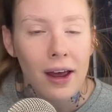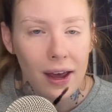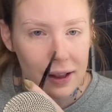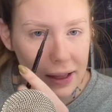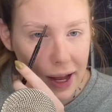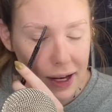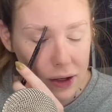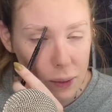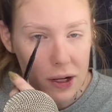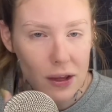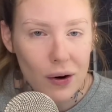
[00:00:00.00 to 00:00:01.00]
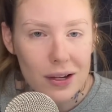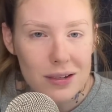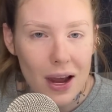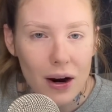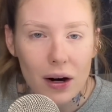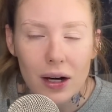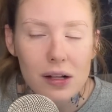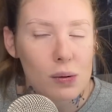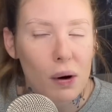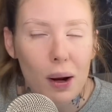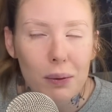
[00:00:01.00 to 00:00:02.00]
and lighter where there is hair, and
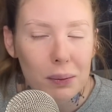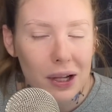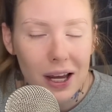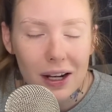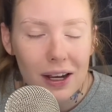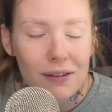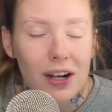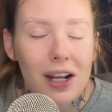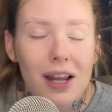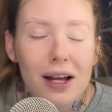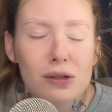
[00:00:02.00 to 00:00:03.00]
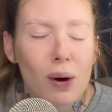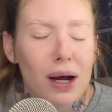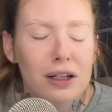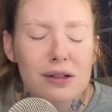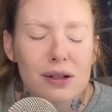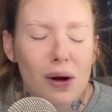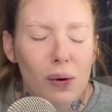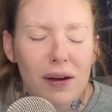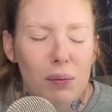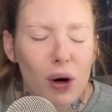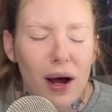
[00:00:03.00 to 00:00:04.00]
it's probably uneven, and that's why I just don't
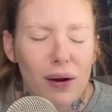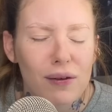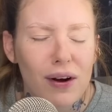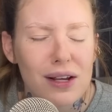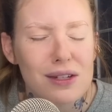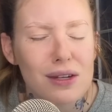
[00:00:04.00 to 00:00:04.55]
give brow advice.